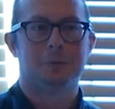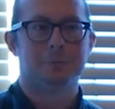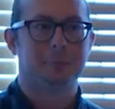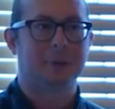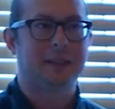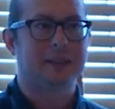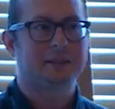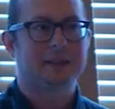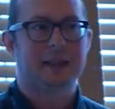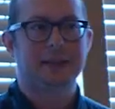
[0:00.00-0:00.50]

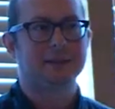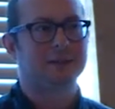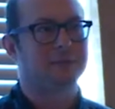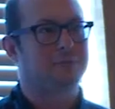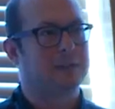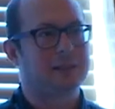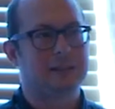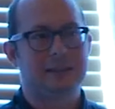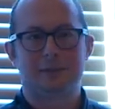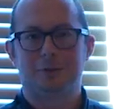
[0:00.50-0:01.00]
Big data
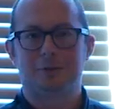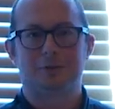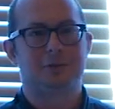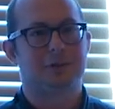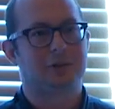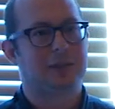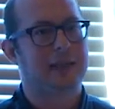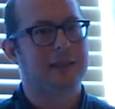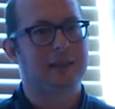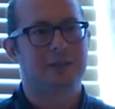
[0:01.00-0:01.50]
really doesn't
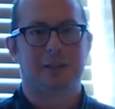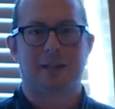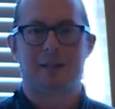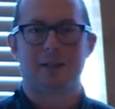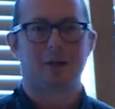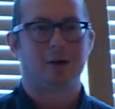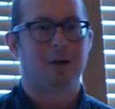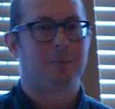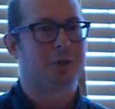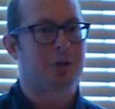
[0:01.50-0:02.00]
change that
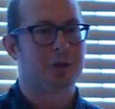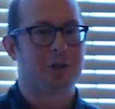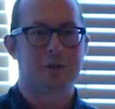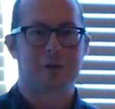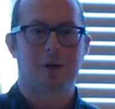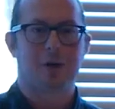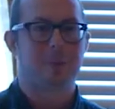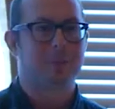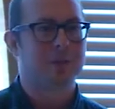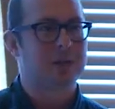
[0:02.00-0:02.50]
garbage in,
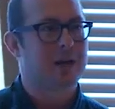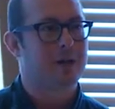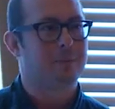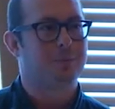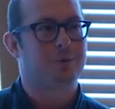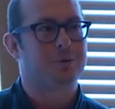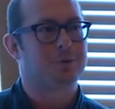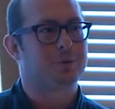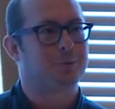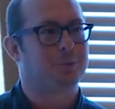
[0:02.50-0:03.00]
garbage out
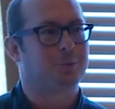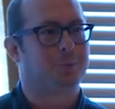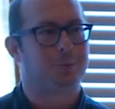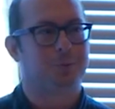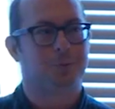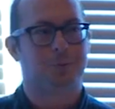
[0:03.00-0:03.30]
principle.